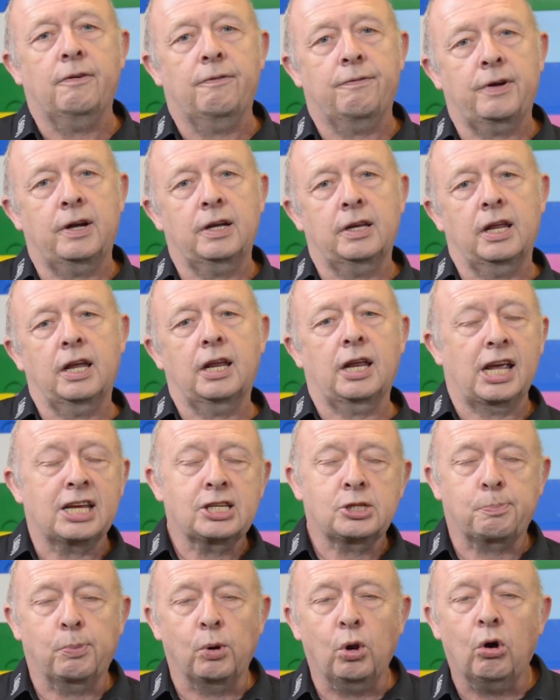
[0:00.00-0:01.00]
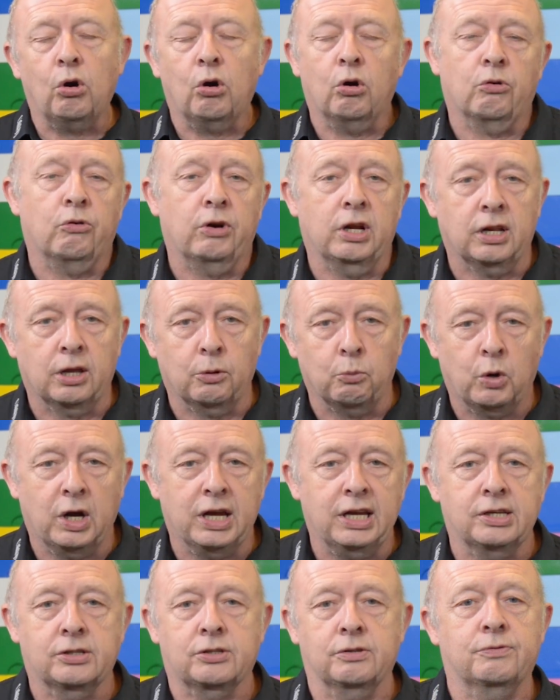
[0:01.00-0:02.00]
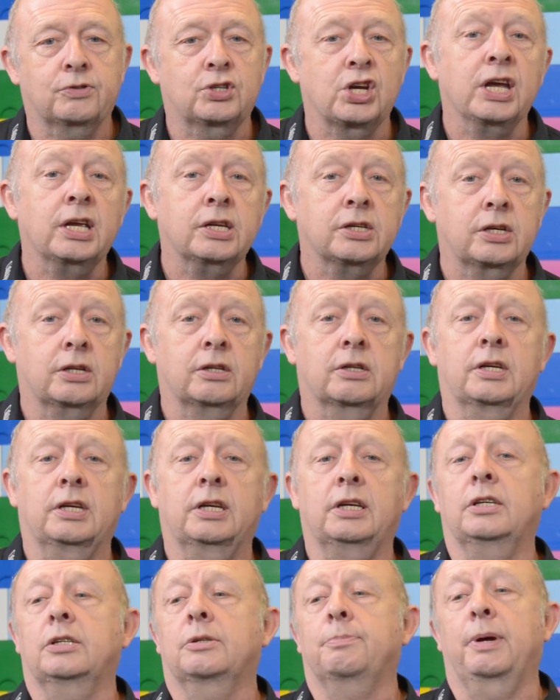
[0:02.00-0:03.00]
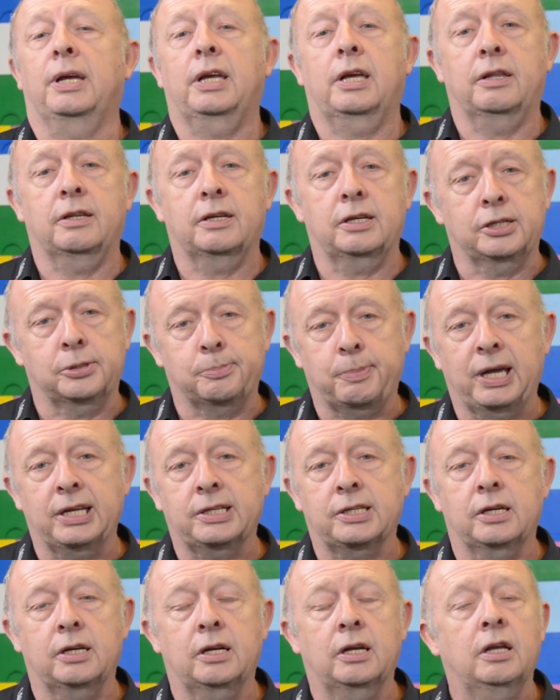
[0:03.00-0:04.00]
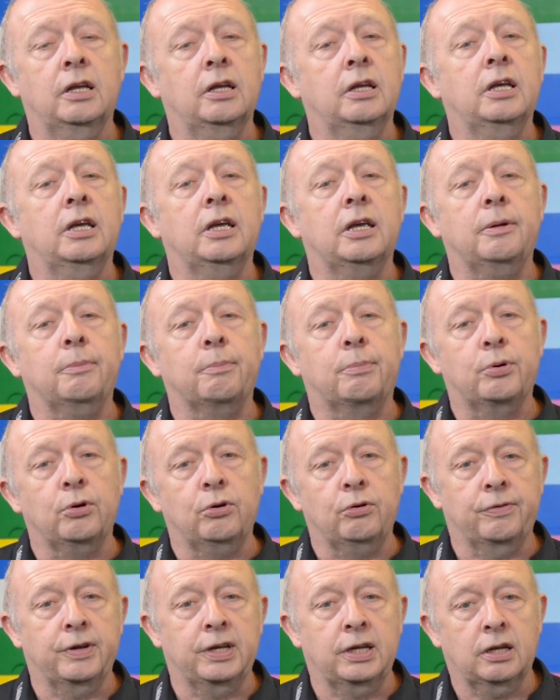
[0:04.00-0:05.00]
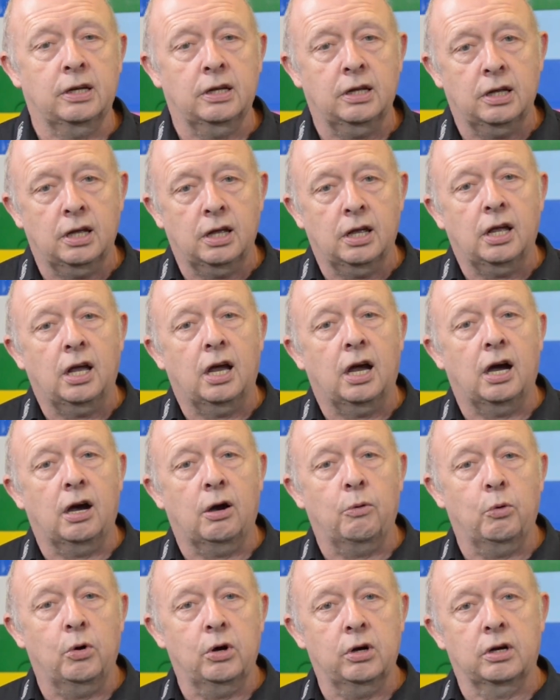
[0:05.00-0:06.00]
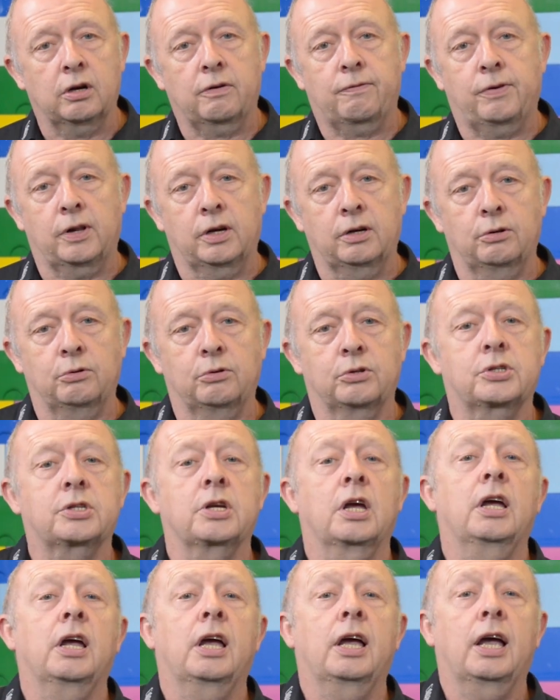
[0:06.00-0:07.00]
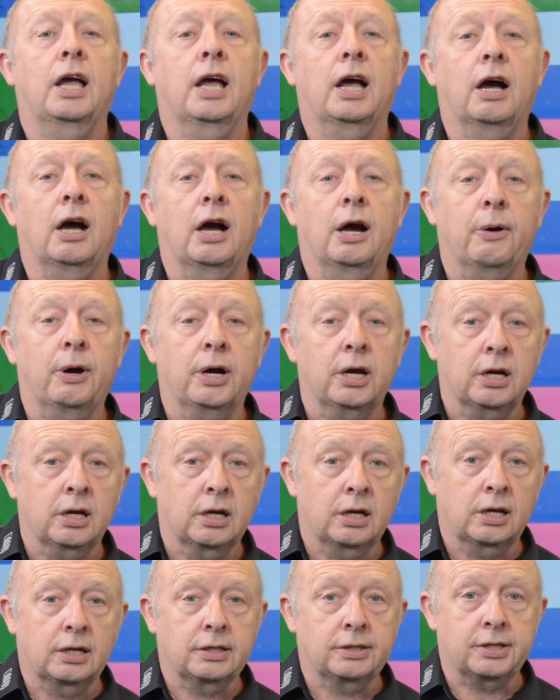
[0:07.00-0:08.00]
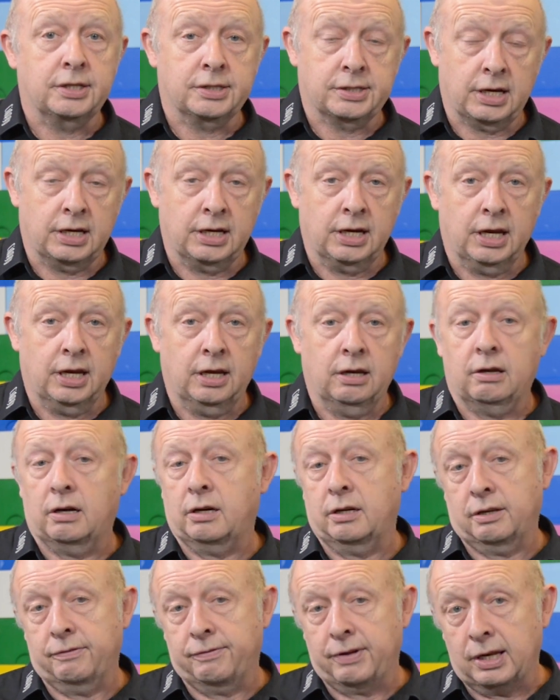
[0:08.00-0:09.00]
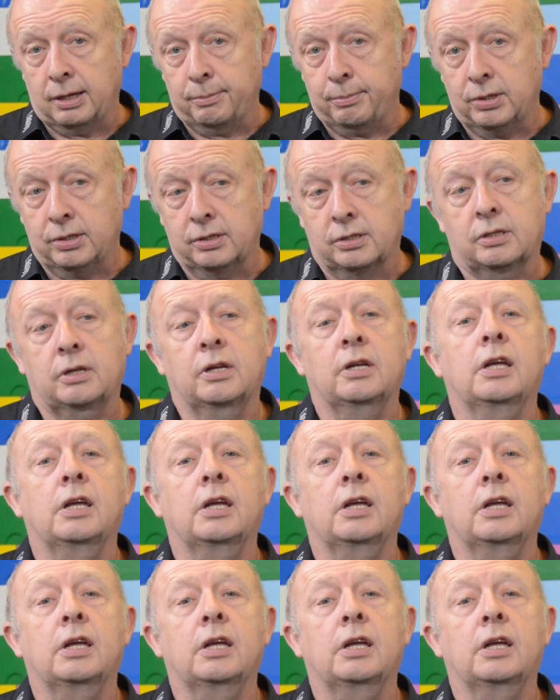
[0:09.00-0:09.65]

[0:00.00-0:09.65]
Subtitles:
explore really ways of changing things, making things better, improving our workflows, our design, our development,